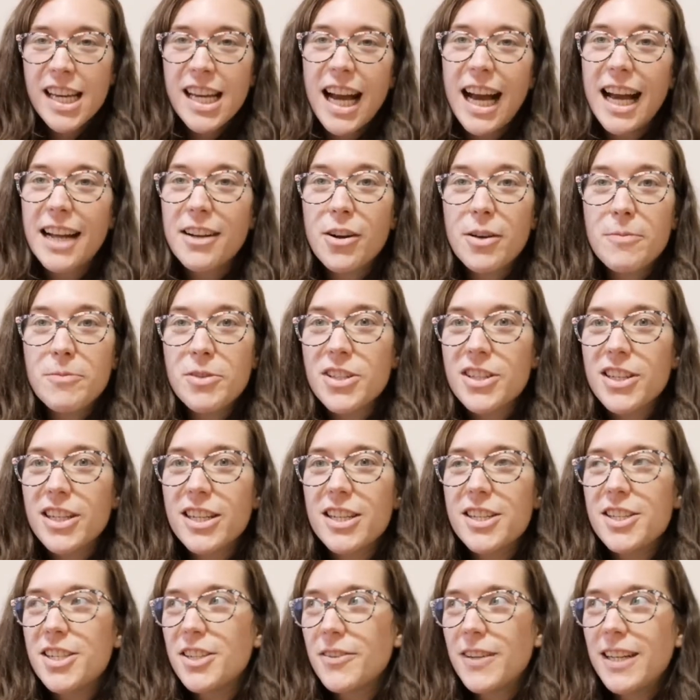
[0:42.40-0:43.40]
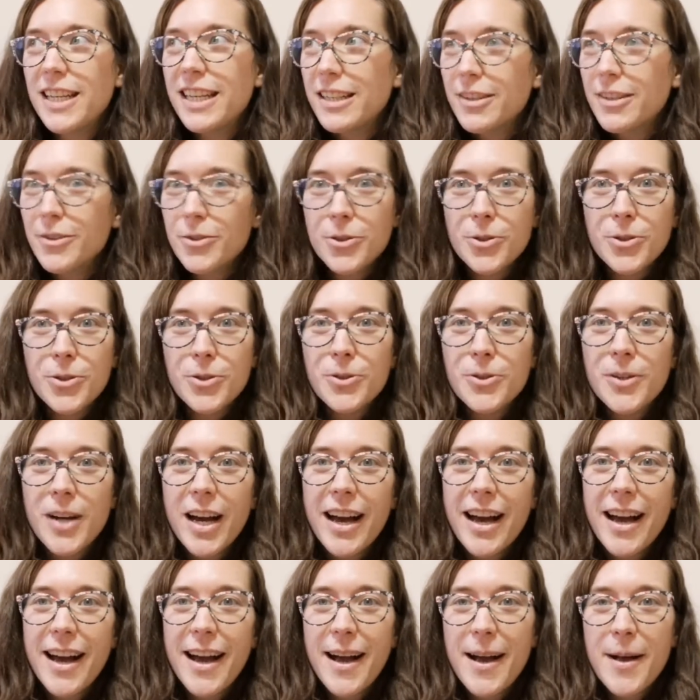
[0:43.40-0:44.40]
and I'm just going to do a little
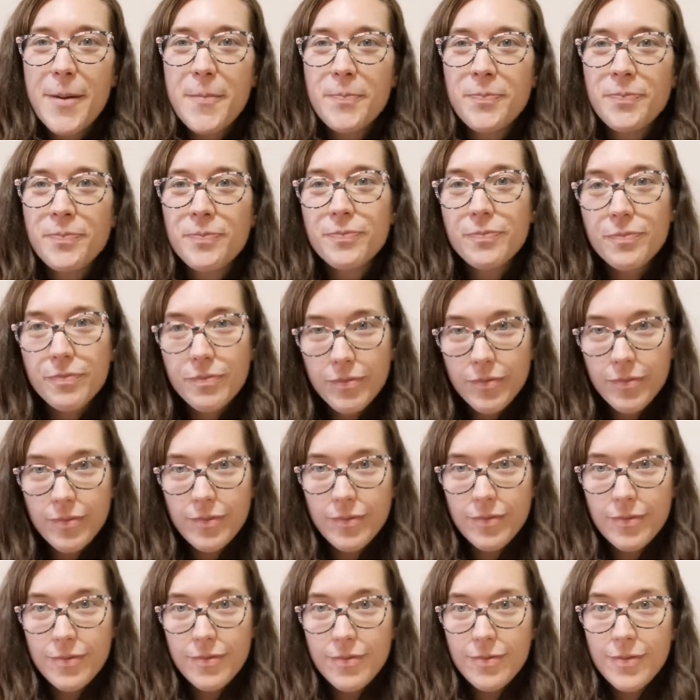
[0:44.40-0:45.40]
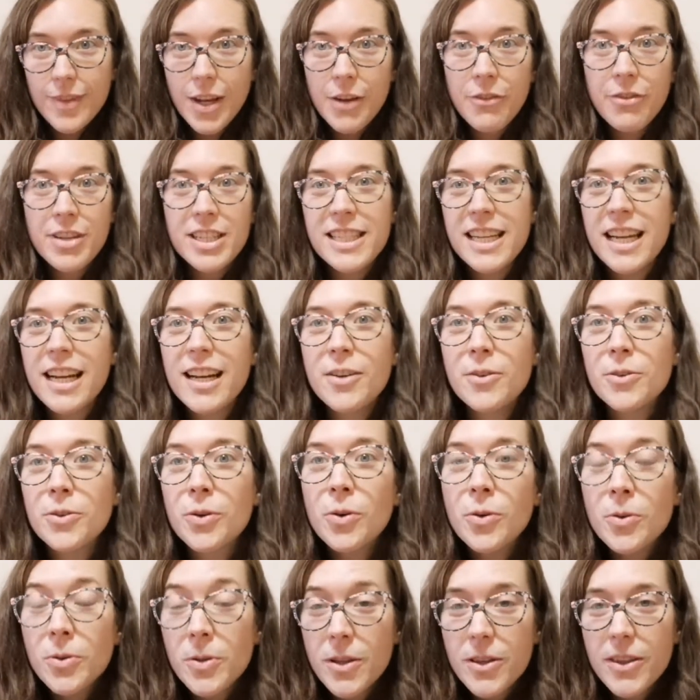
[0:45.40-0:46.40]
video on
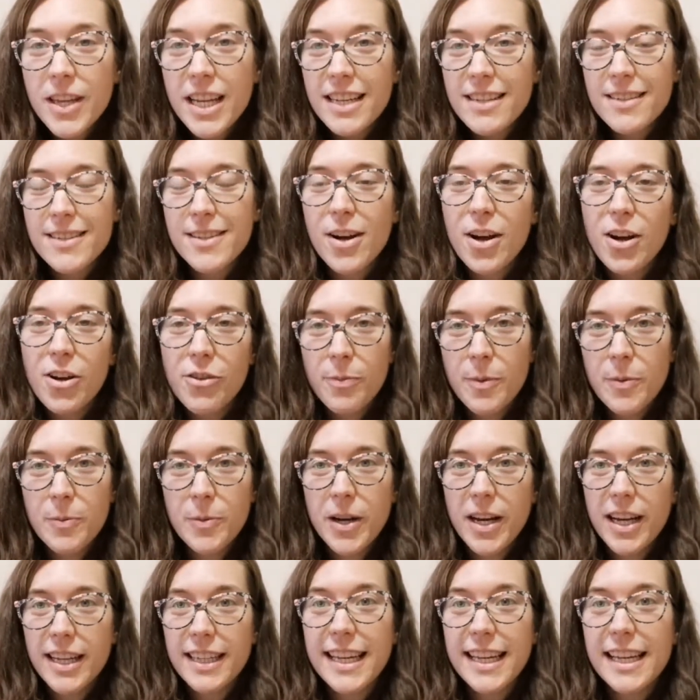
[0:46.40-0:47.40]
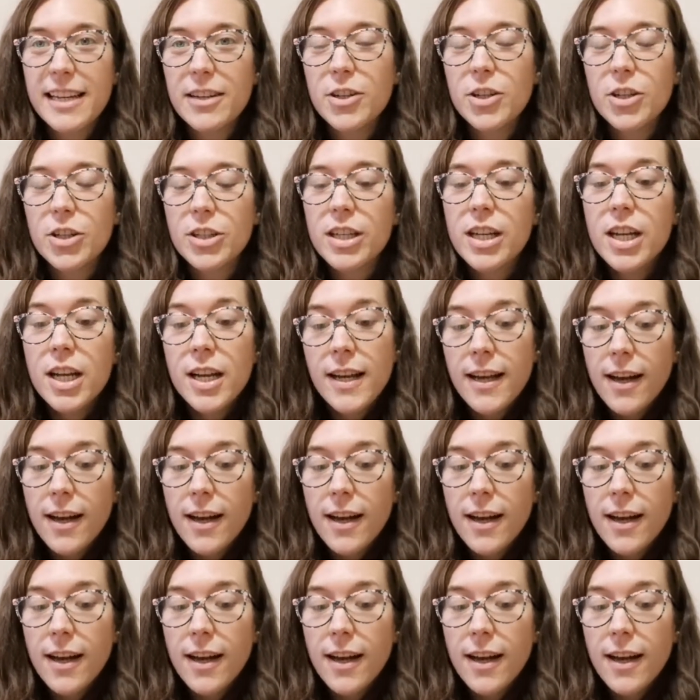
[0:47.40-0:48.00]
all the things that I've been working on.